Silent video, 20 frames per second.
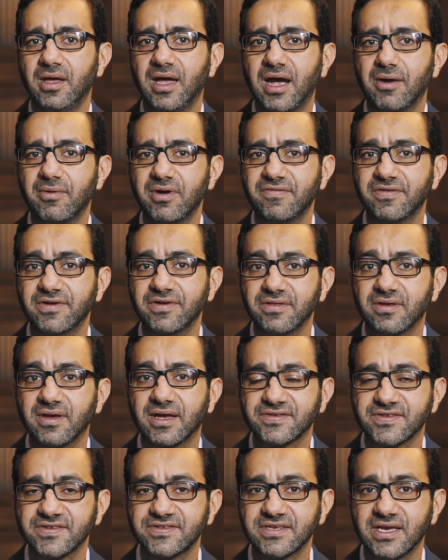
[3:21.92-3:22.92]
However,
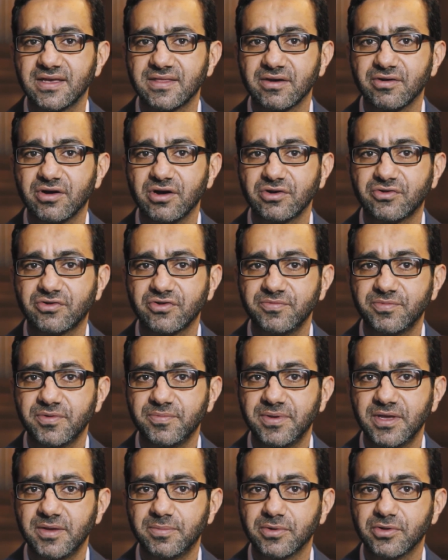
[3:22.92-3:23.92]
as I say, there are a group of
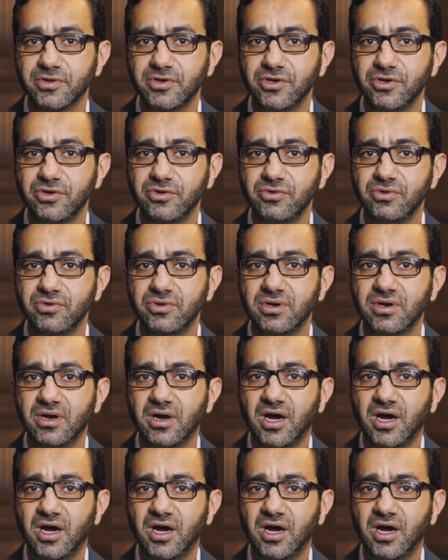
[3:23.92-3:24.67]
people who